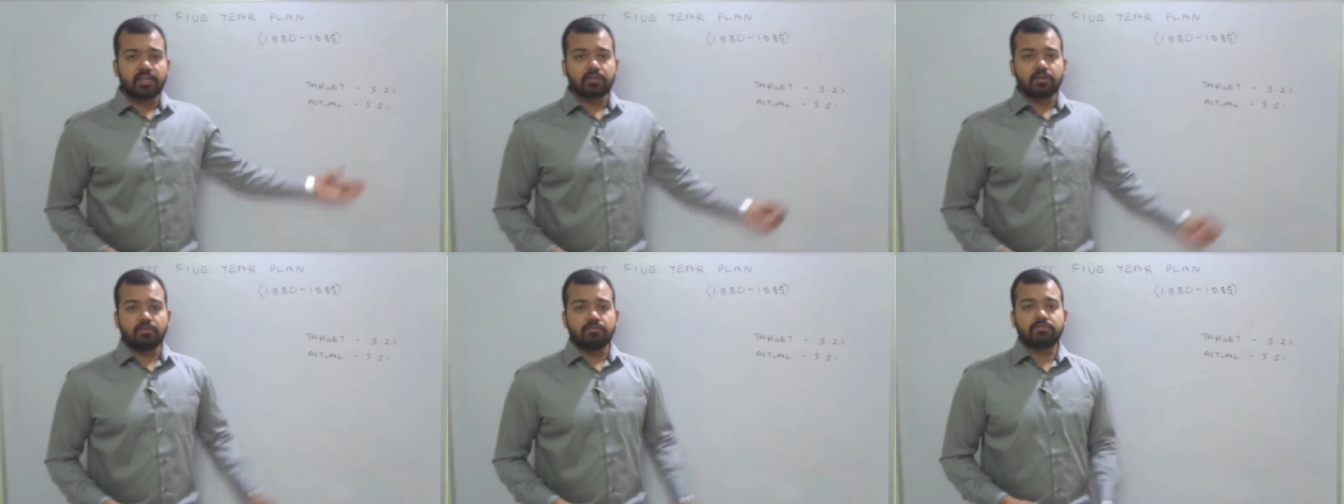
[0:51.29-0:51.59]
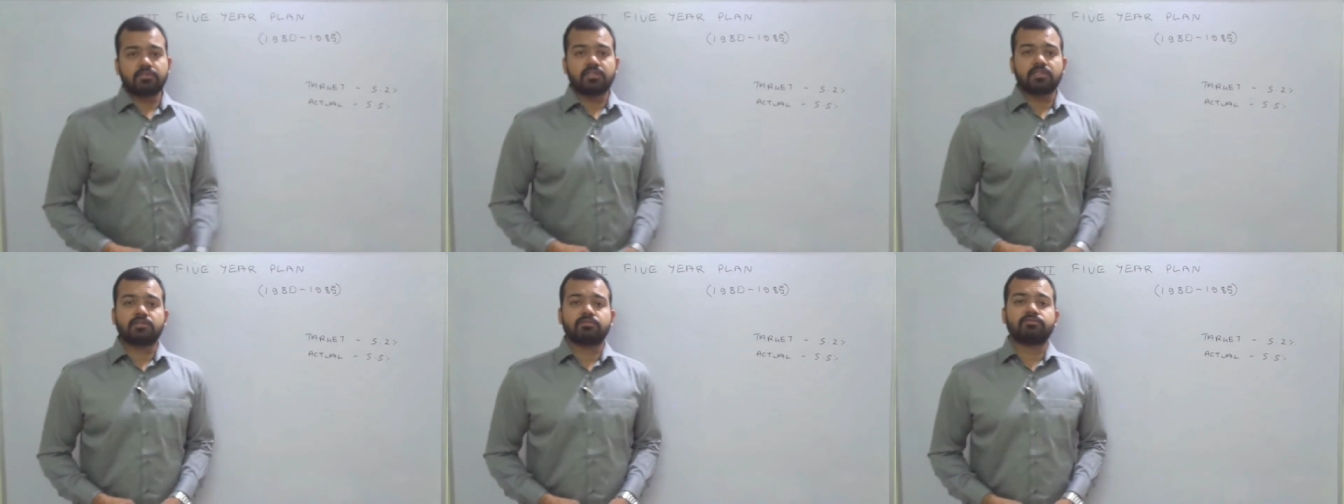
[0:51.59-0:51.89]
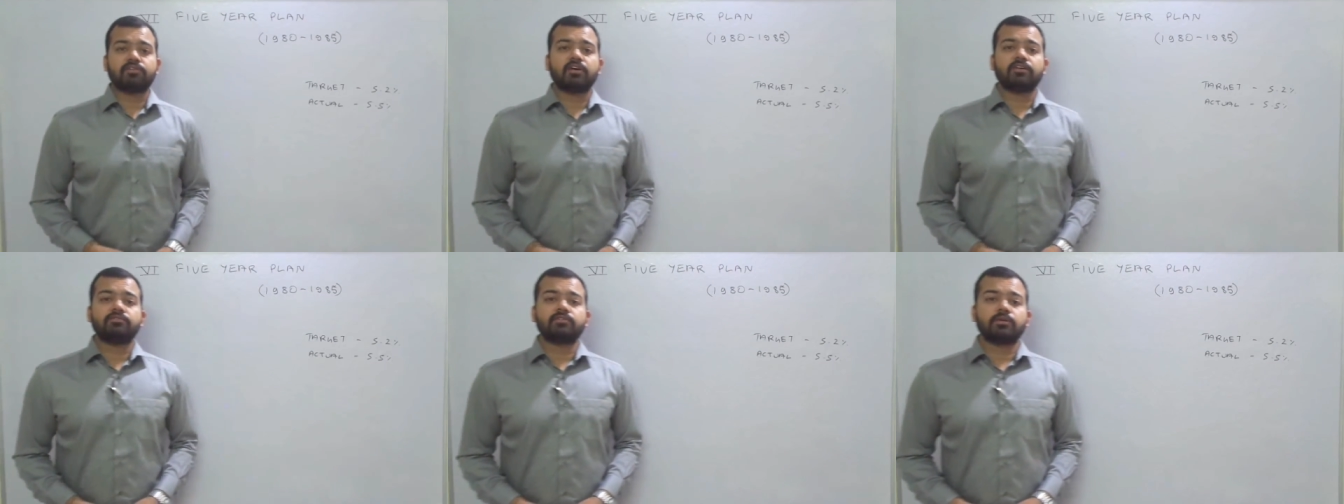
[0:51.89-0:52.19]
of this
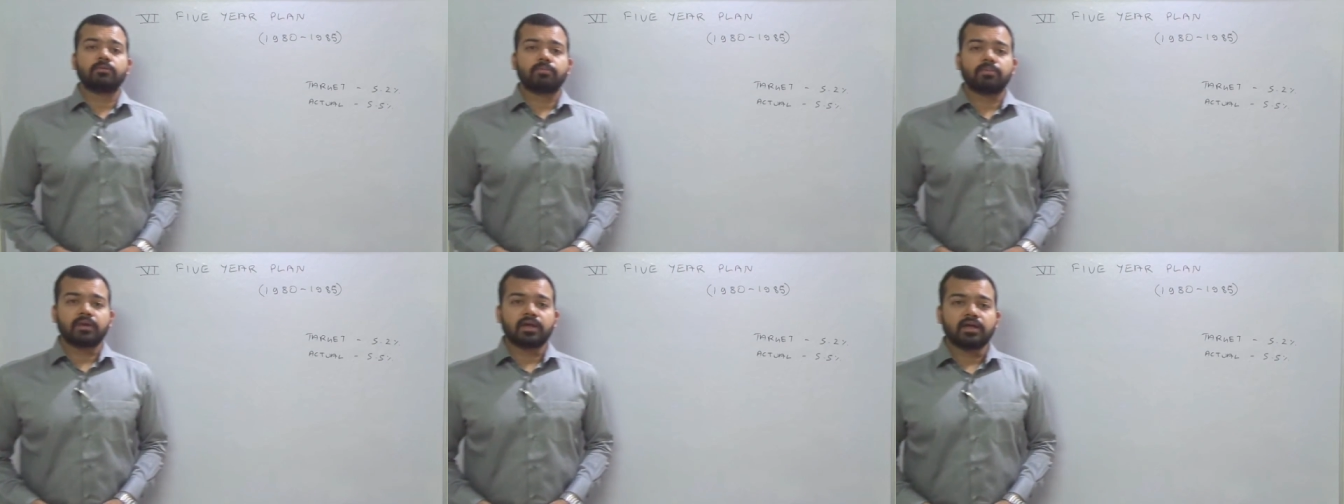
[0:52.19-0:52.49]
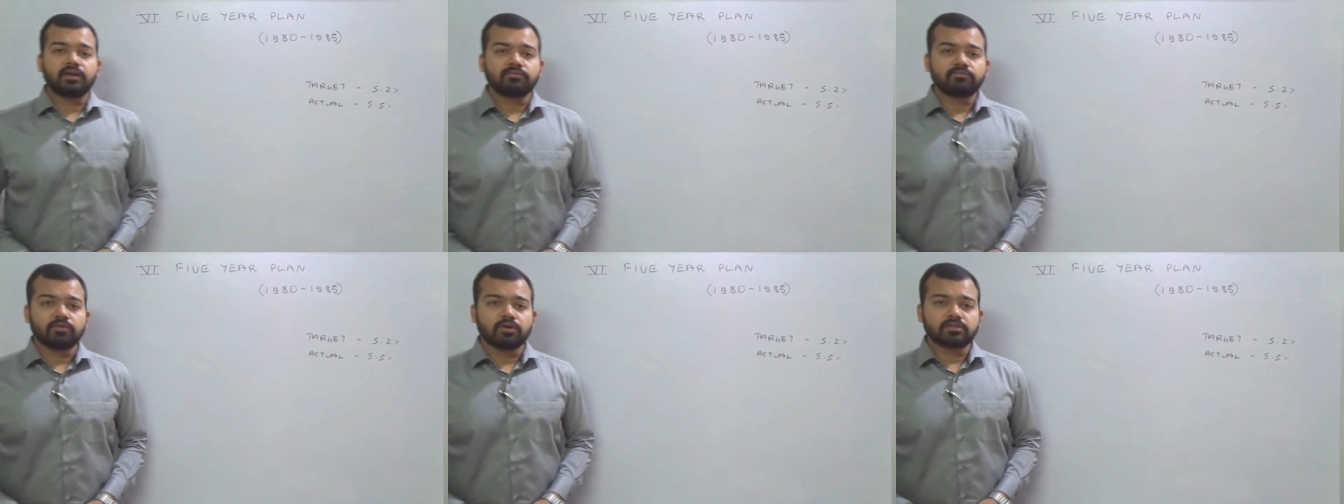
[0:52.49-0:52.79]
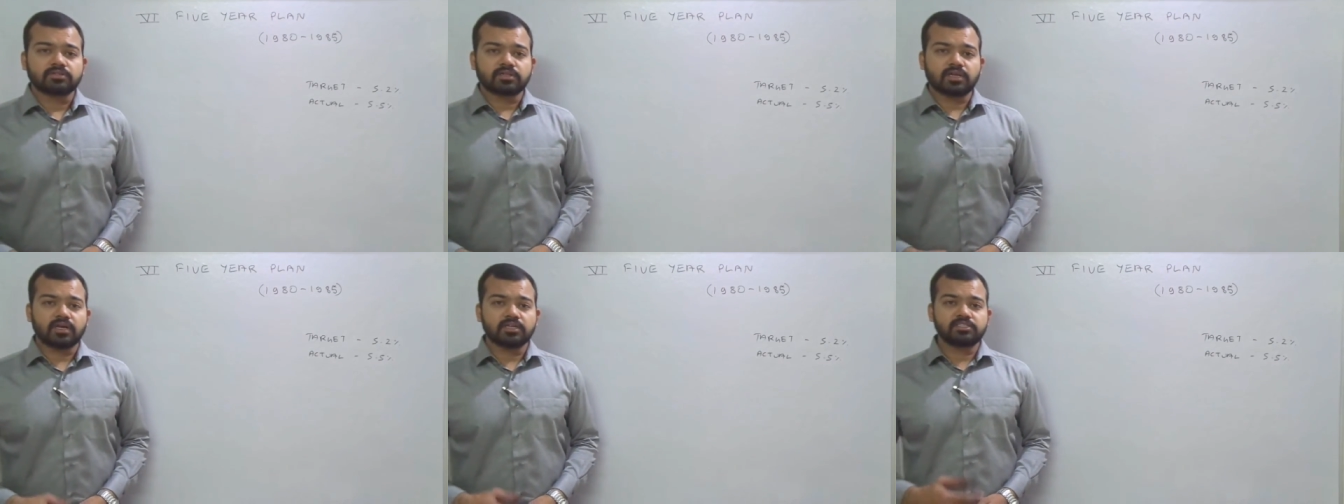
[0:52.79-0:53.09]
5-year plan
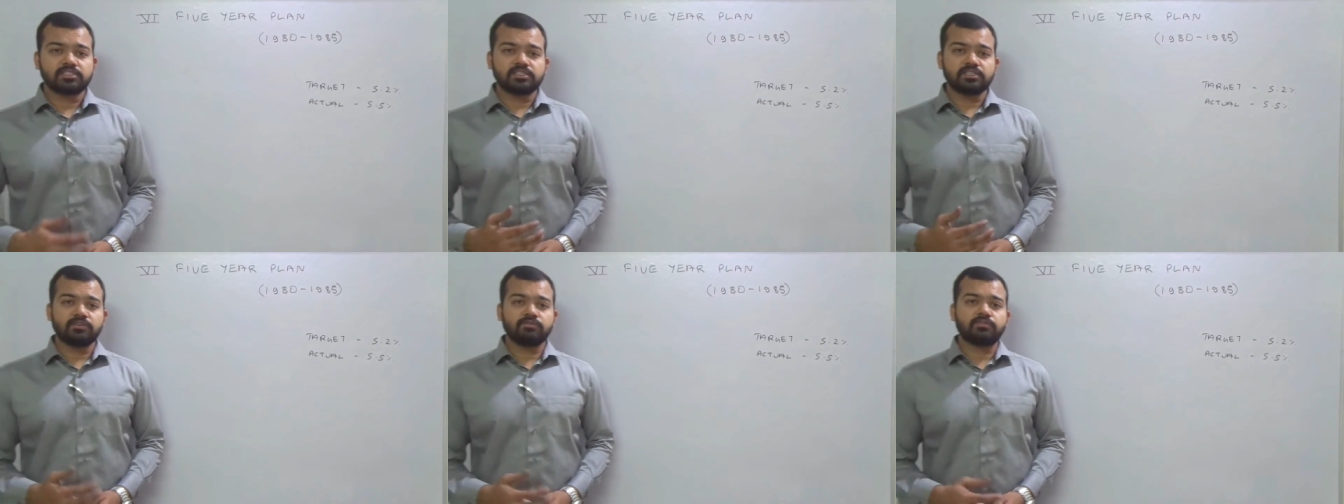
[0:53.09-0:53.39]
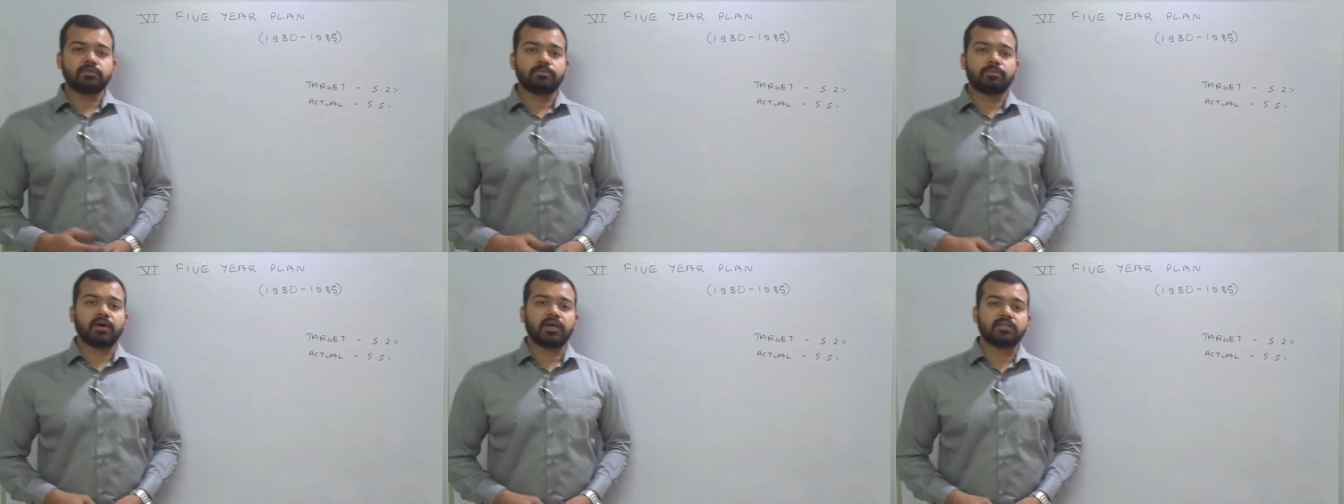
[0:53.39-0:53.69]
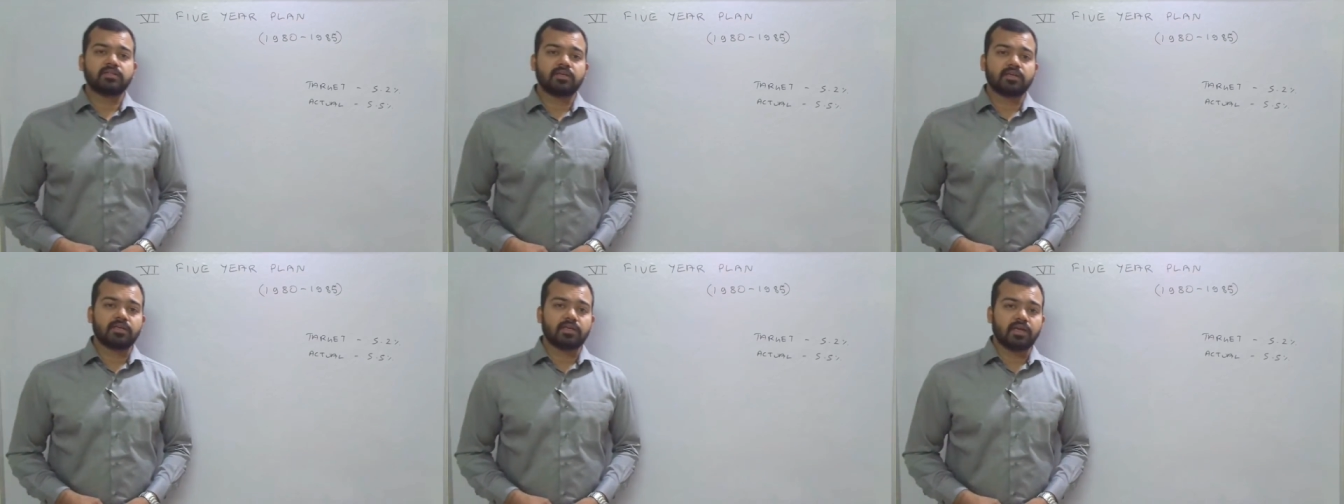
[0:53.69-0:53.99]
was achieved by
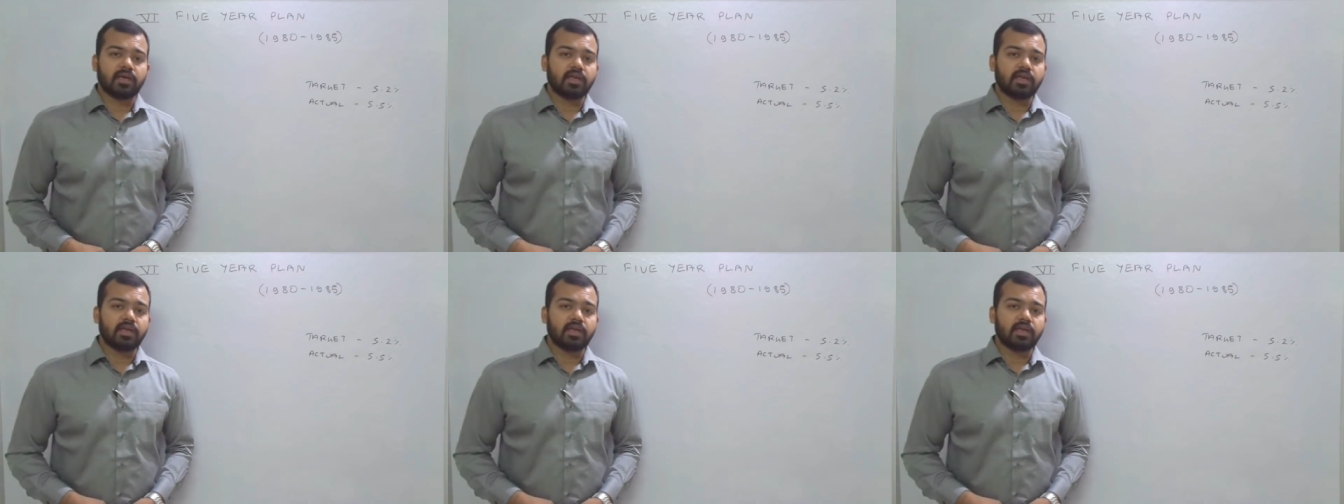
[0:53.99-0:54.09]
the